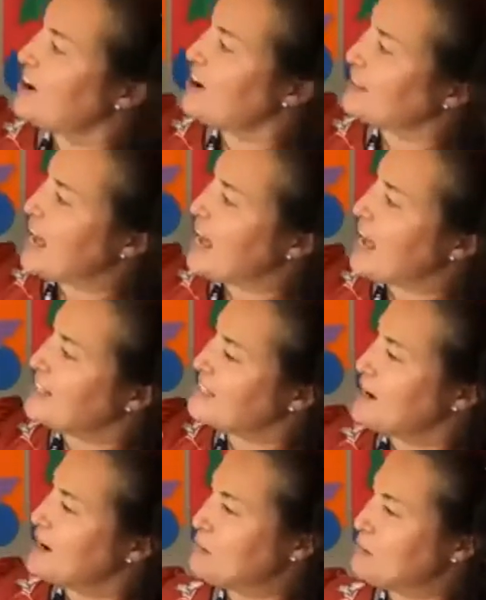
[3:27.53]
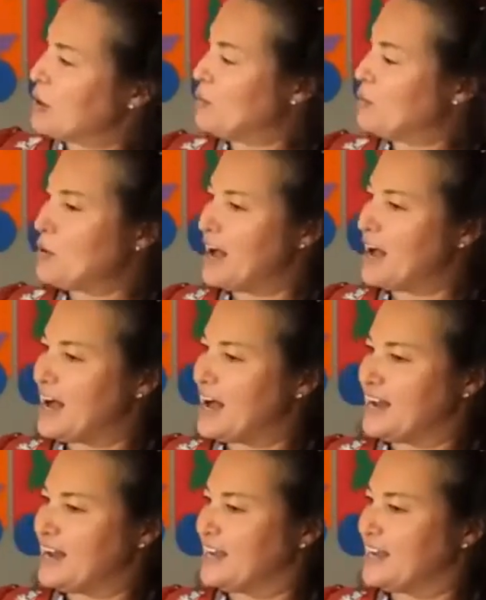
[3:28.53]
our last number,
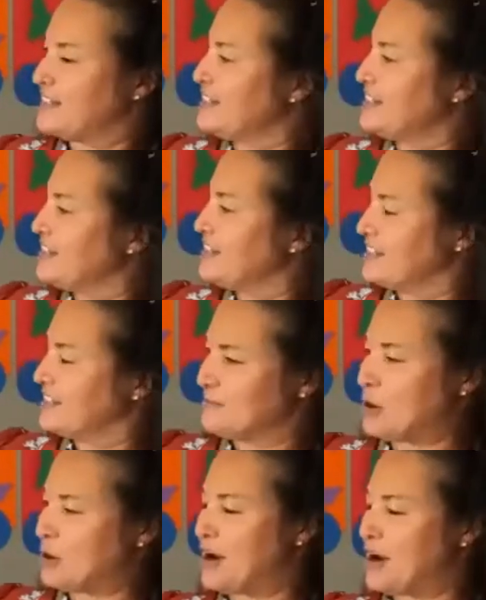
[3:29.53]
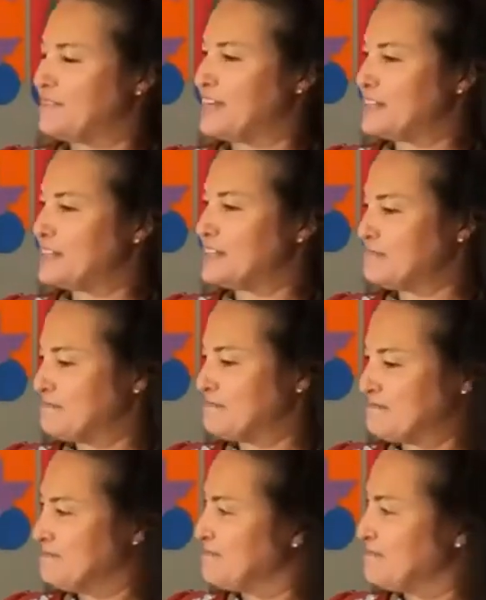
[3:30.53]
one. Marvin? The
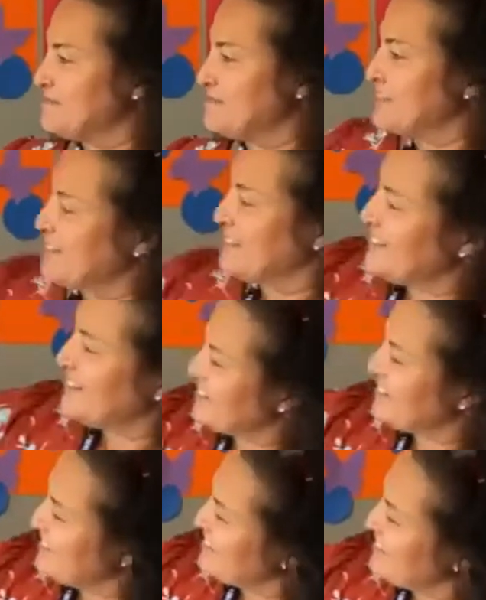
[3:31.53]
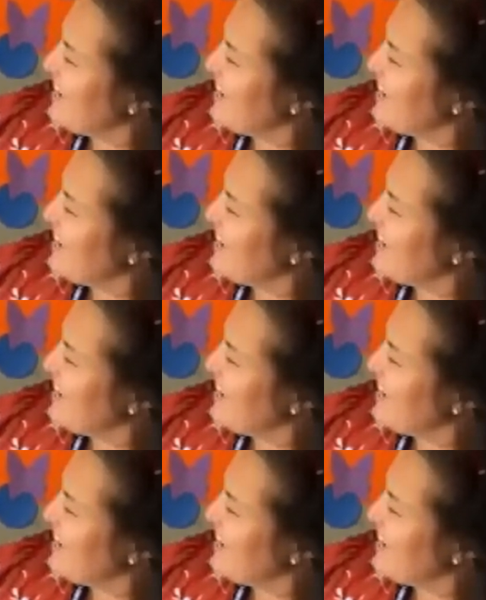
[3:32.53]
yellow one, the yellow one.